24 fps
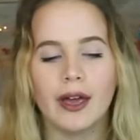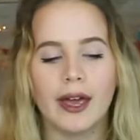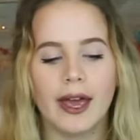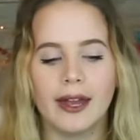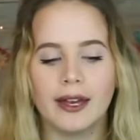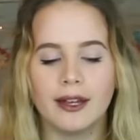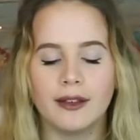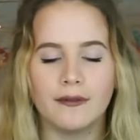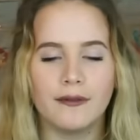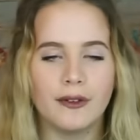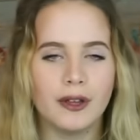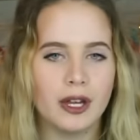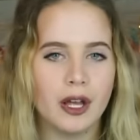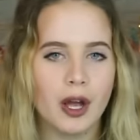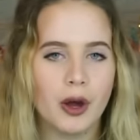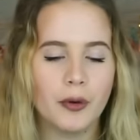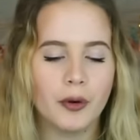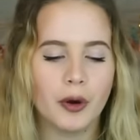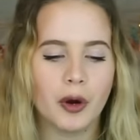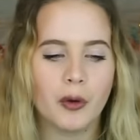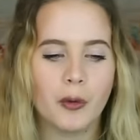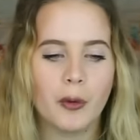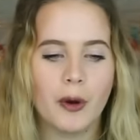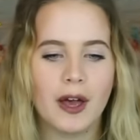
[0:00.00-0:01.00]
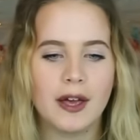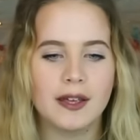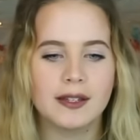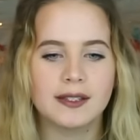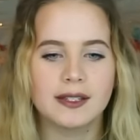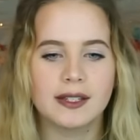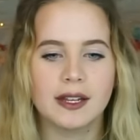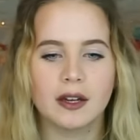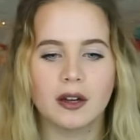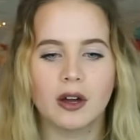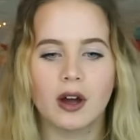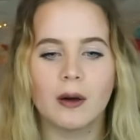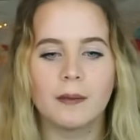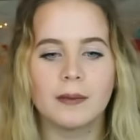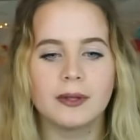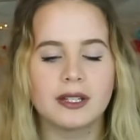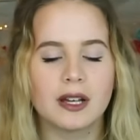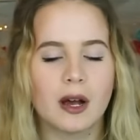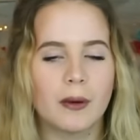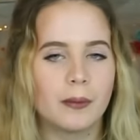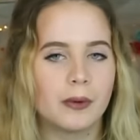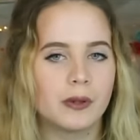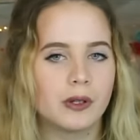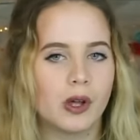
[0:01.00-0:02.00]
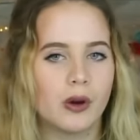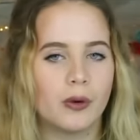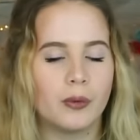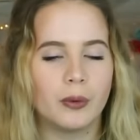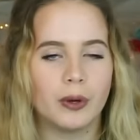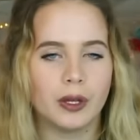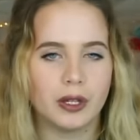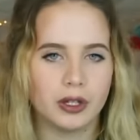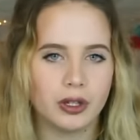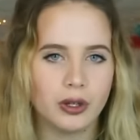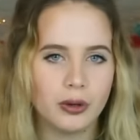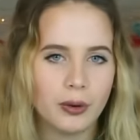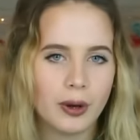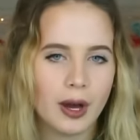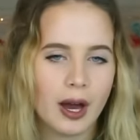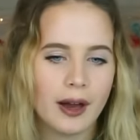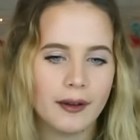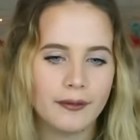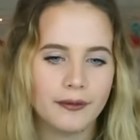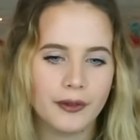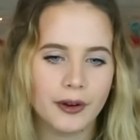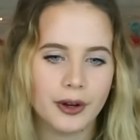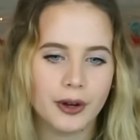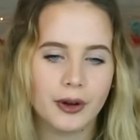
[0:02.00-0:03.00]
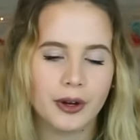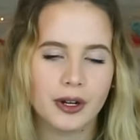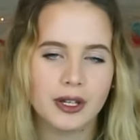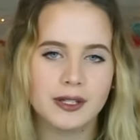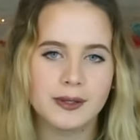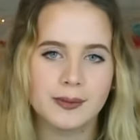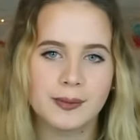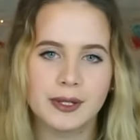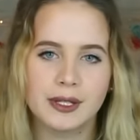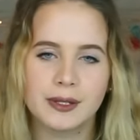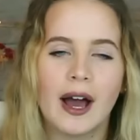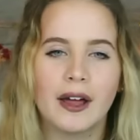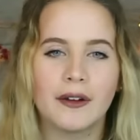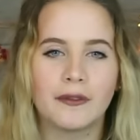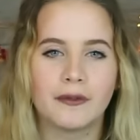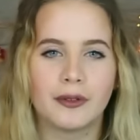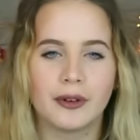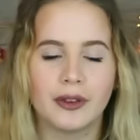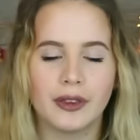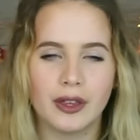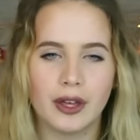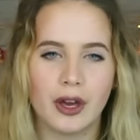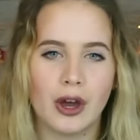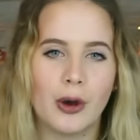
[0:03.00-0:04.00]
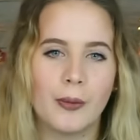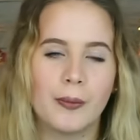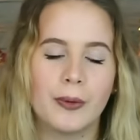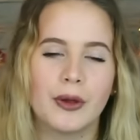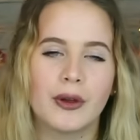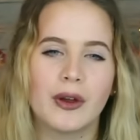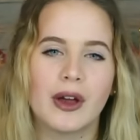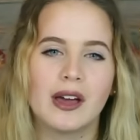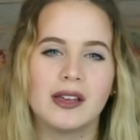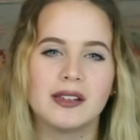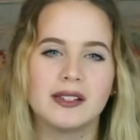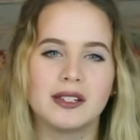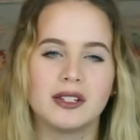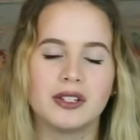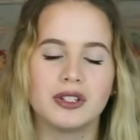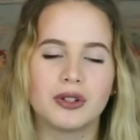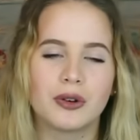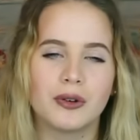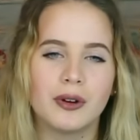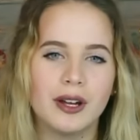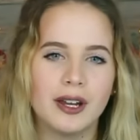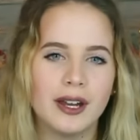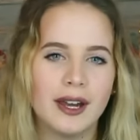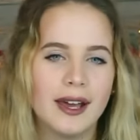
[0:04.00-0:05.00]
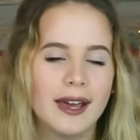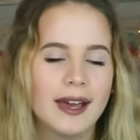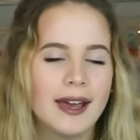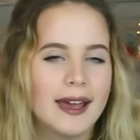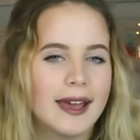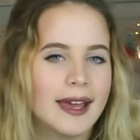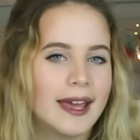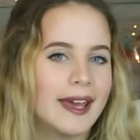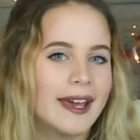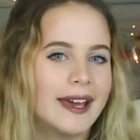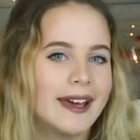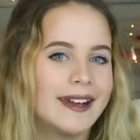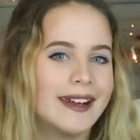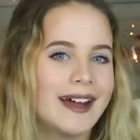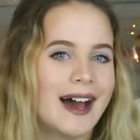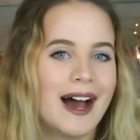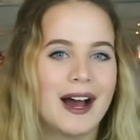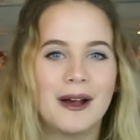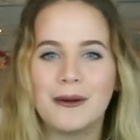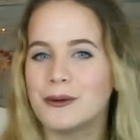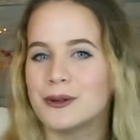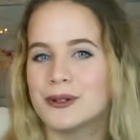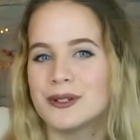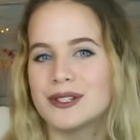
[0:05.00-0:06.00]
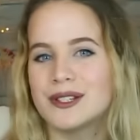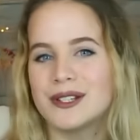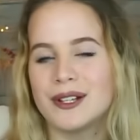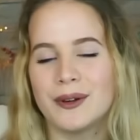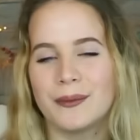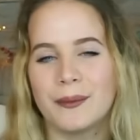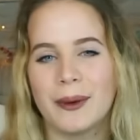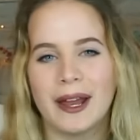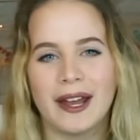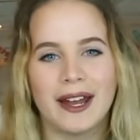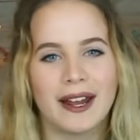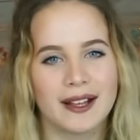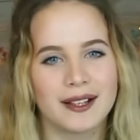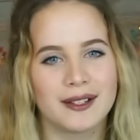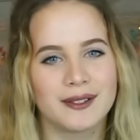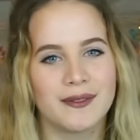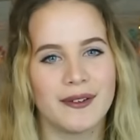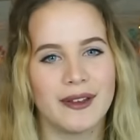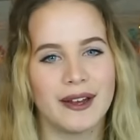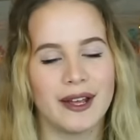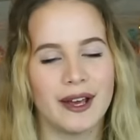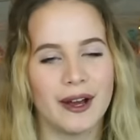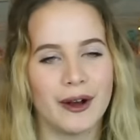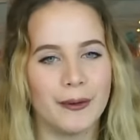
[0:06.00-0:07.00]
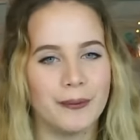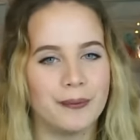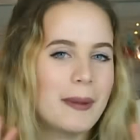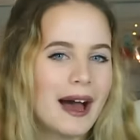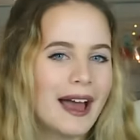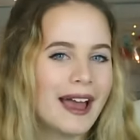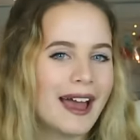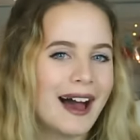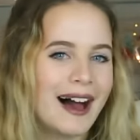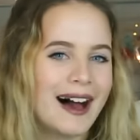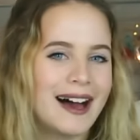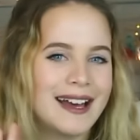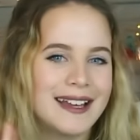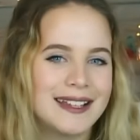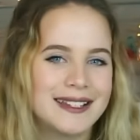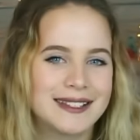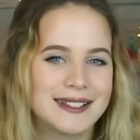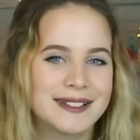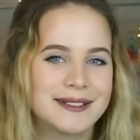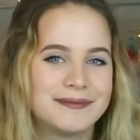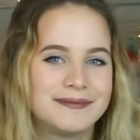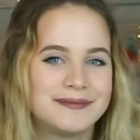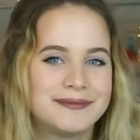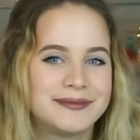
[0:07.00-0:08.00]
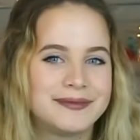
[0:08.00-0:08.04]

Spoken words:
any video requests and comment down below what you got for Christmas. I really hope you guys enjoyed, and I will see you in my next video. Bye guys.